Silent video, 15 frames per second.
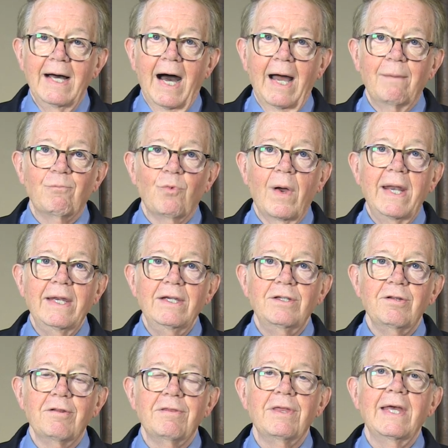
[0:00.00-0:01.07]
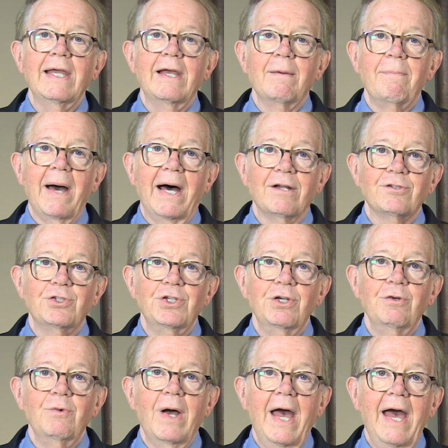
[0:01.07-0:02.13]
I'm ready to think about
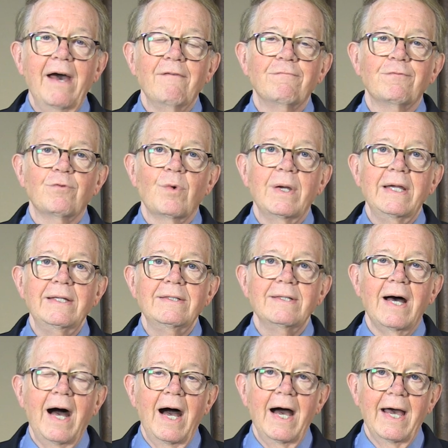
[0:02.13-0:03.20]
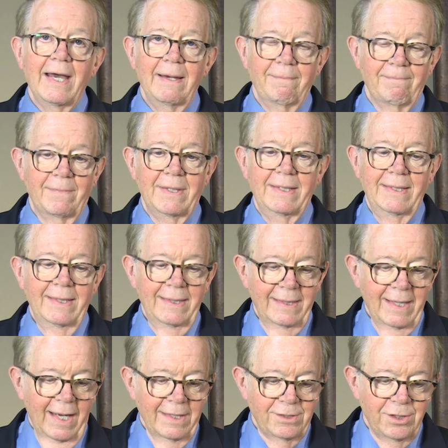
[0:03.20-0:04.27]
you every time
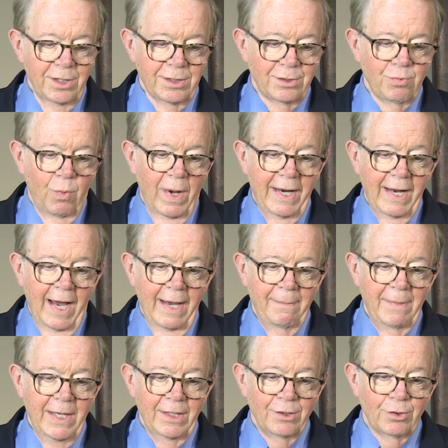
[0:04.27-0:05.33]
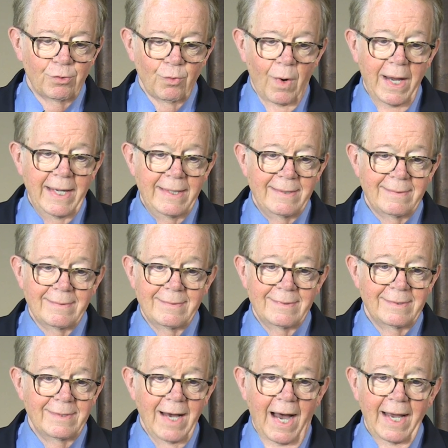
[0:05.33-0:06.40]
not just when I'm in great,
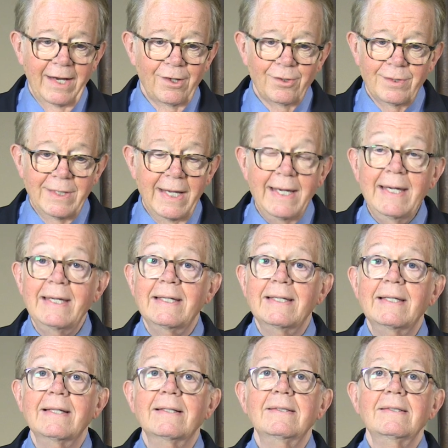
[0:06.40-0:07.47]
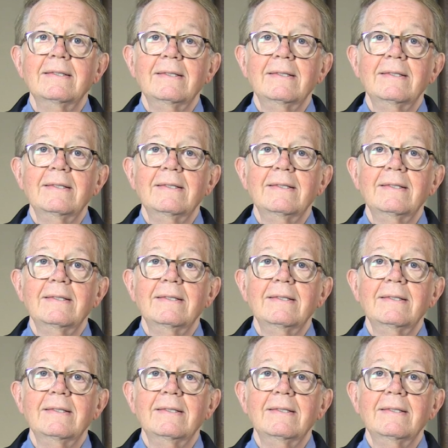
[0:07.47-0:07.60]
dire need.